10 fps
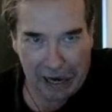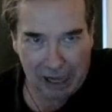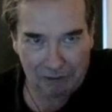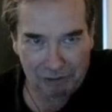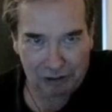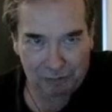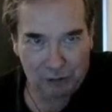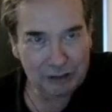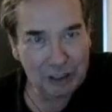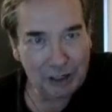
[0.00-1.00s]
Well, the
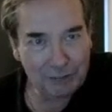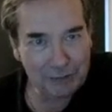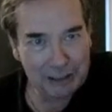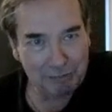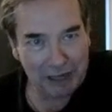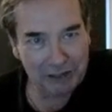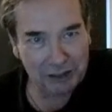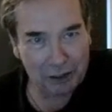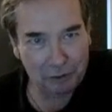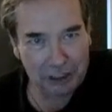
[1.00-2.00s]
first half of this match,
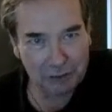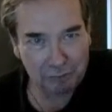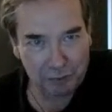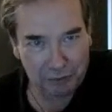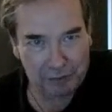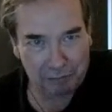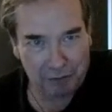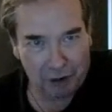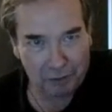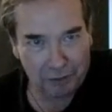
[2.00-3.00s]
Goldust proved him wrong.